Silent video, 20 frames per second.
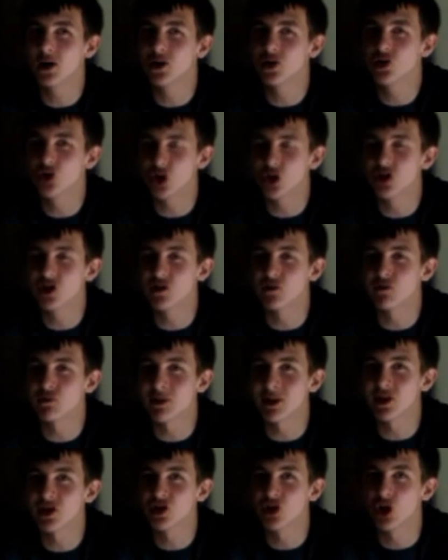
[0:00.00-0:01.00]
John Sims
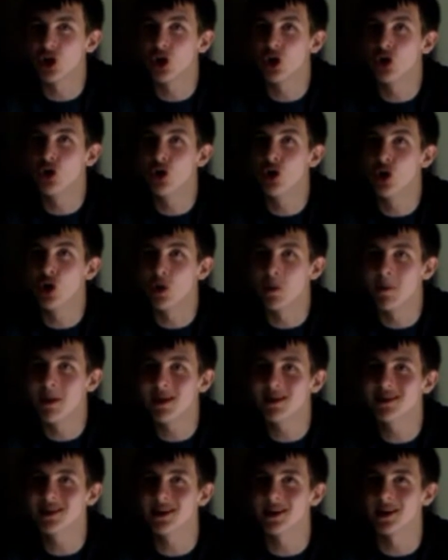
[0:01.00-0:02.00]
master knew
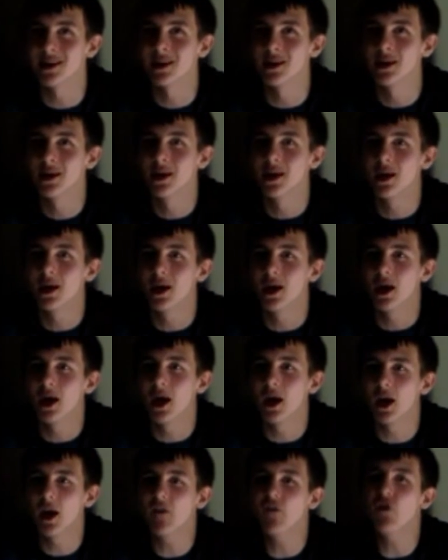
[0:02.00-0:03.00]
Missy.
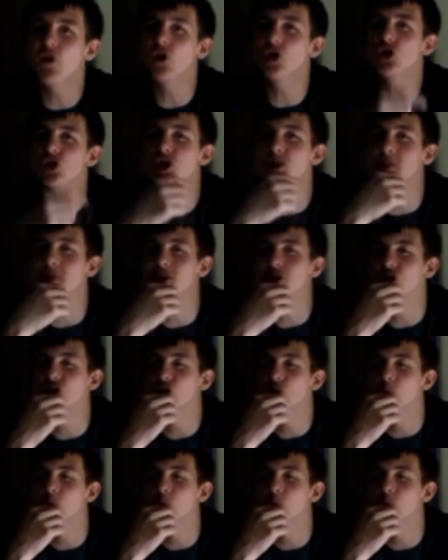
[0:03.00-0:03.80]
And I thought it should have been the other